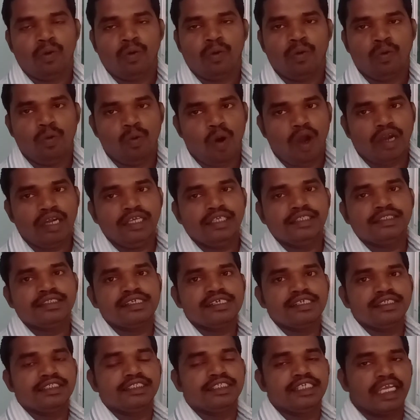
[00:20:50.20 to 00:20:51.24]
What is
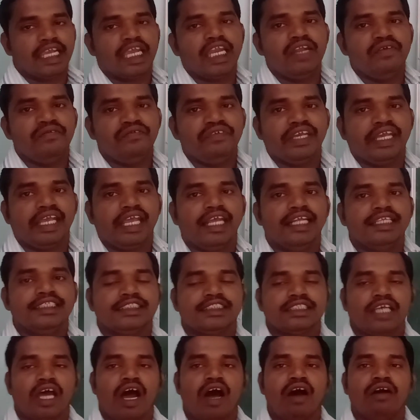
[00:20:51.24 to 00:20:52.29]
the
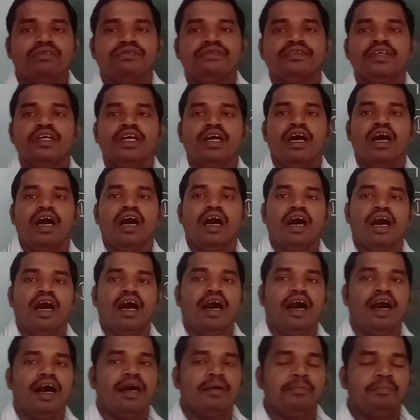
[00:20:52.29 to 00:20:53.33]
significance of
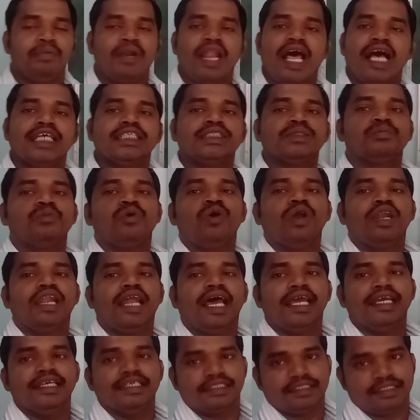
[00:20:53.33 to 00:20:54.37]

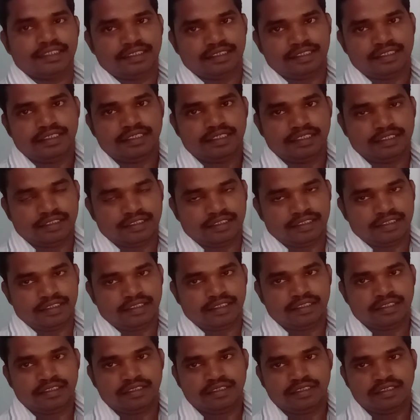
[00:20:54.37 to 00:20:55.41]
plasmolysis?
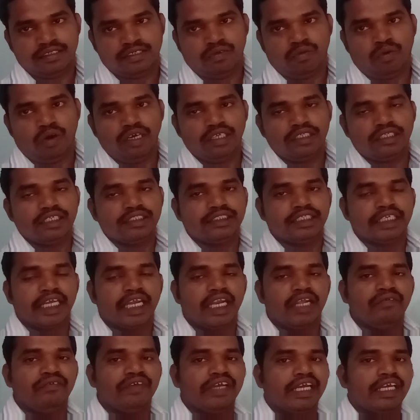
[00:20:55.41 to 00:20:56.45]
What is the
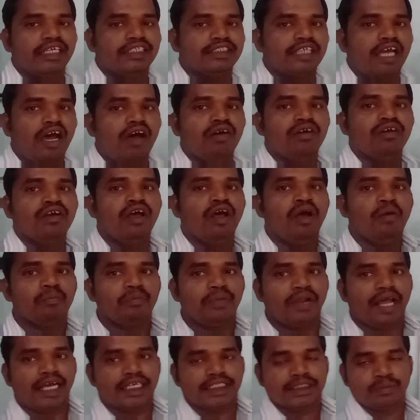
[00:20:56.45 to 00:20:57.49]
significance of
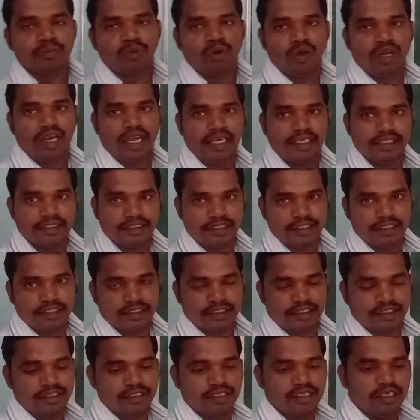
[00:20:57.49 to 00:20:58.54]

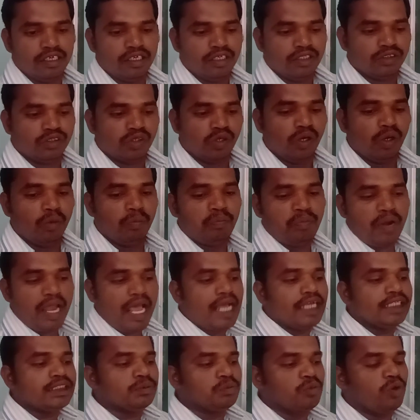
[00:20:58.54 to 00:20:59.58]
plasmolysis? So
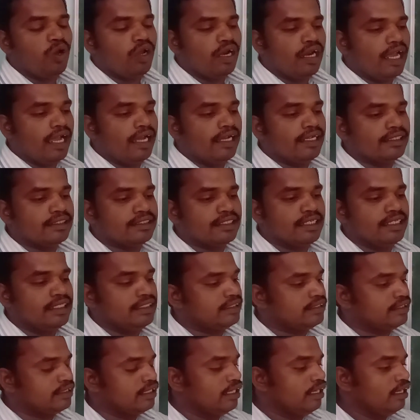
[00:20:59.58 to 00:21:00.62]

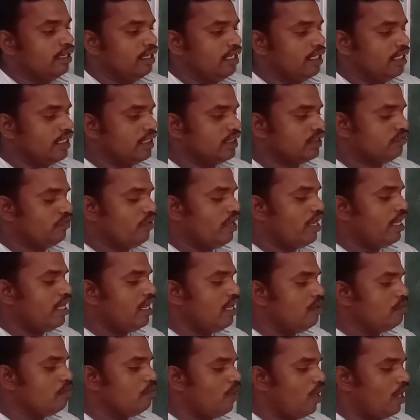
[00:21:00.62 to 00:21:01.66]
plasmolysis is
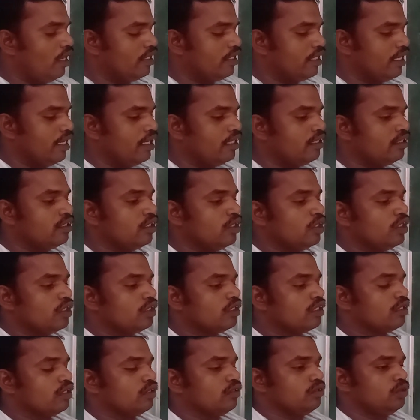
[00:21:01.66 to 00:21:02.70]
very important
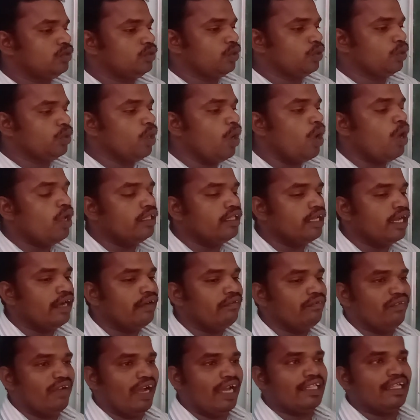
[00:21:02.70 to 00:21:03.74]
to know
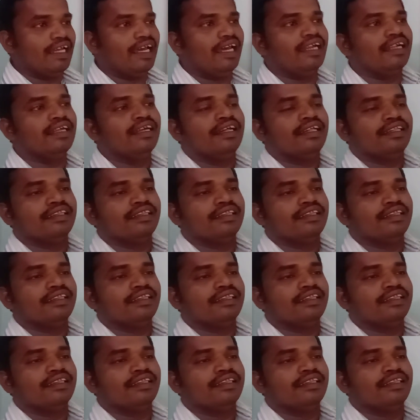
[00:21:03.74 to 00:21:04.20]
that whether